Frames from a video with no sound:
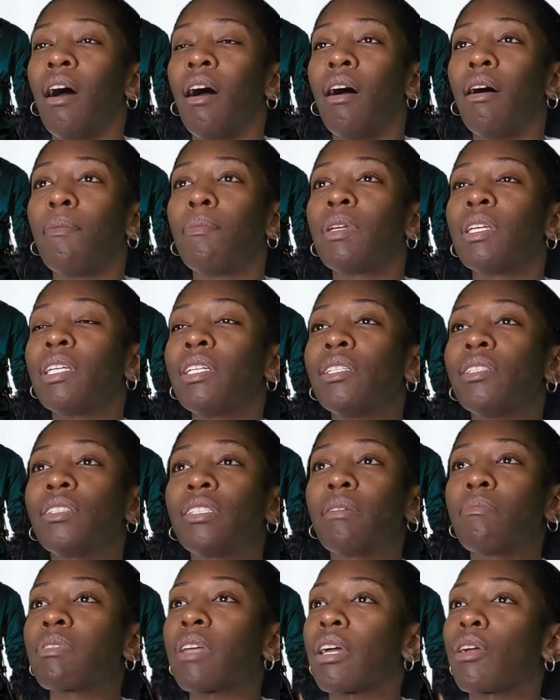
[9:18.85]
He seems
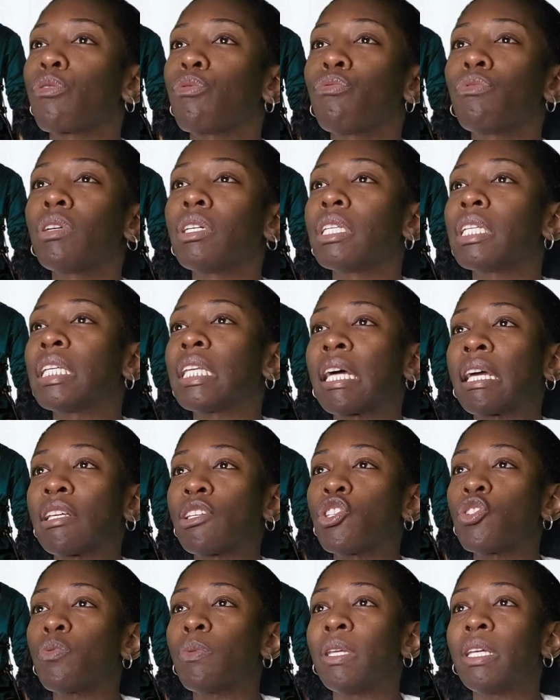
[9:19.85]
like a really nice,
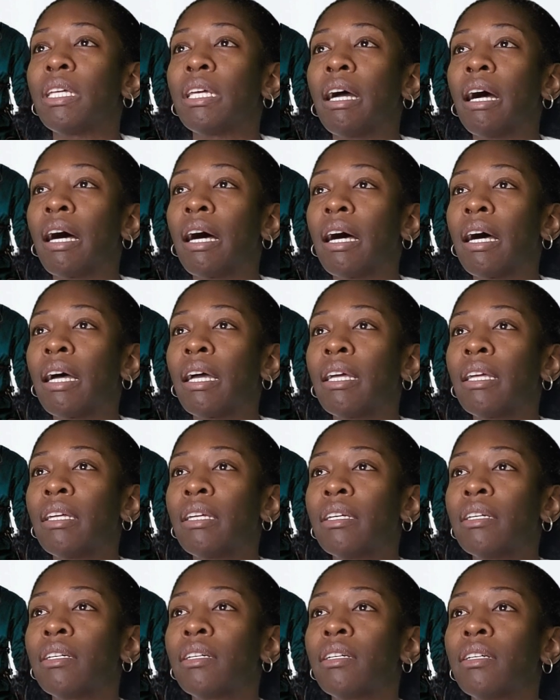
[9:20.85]
sweet guy,
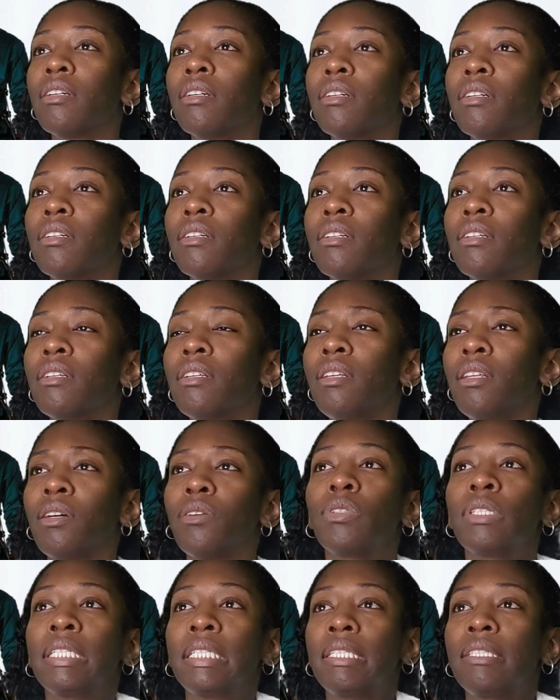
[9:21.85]
you know,
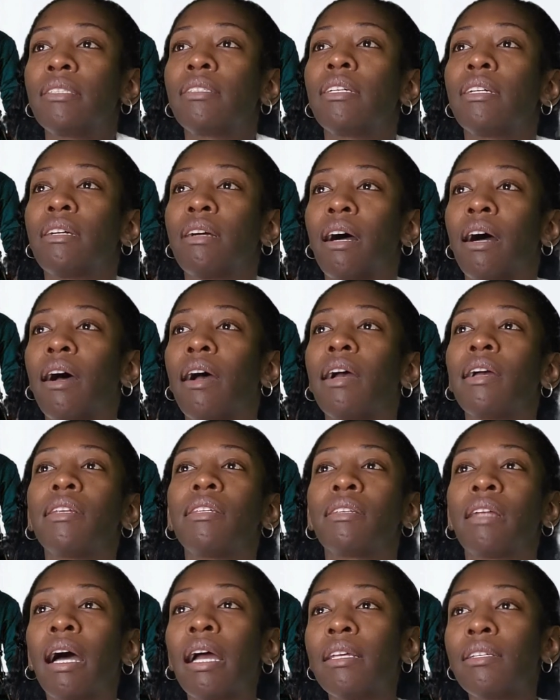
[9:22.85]
decent guy,
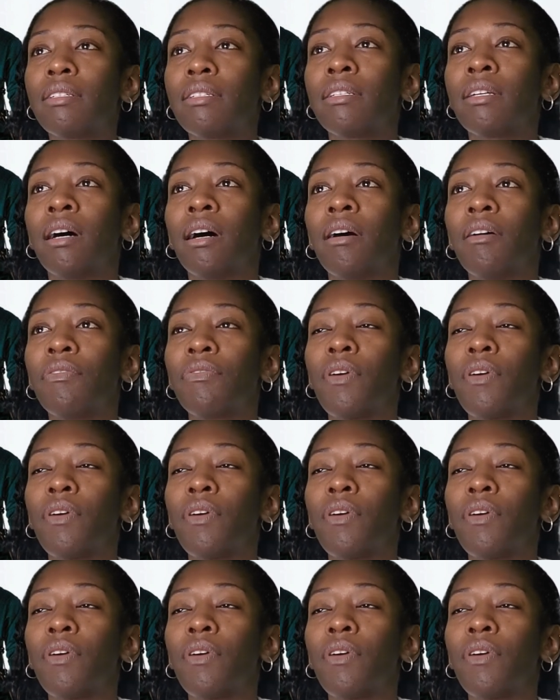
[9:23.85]
nice enough.